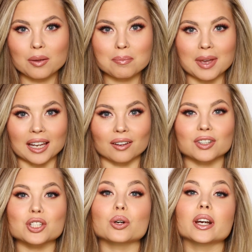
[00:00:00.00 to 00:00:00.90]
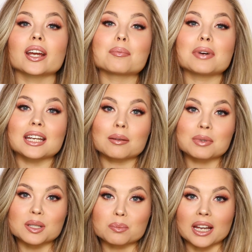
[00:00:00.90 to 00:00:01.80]
I'm Megan Victoria. My name
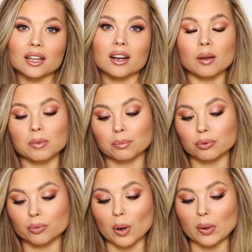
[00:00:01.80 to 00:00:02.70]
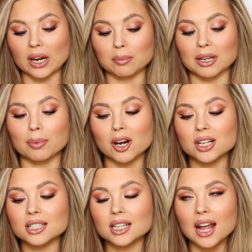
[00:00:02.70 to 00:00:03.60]
is Megan. I'm a pro hair makeup
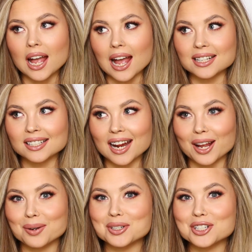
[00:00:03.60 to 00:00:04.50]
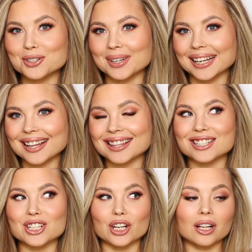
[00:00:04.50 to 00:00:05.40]
artist, and today we're doing
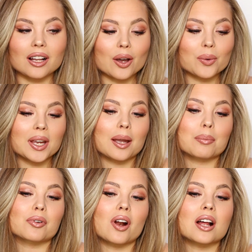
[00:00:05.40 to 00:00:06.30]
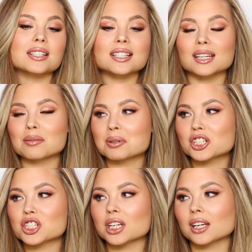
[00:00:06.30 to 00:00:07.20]
this glowy, bronzy,
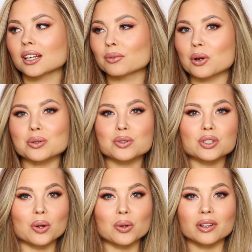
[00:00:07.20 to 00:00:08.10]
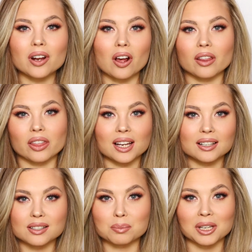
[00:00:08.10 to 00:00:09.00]
peachy, rose gold, all
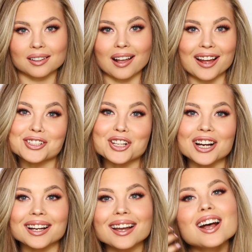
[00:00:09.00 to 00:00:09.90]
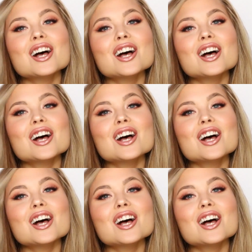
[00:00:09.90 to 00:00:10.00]
things me kind of look.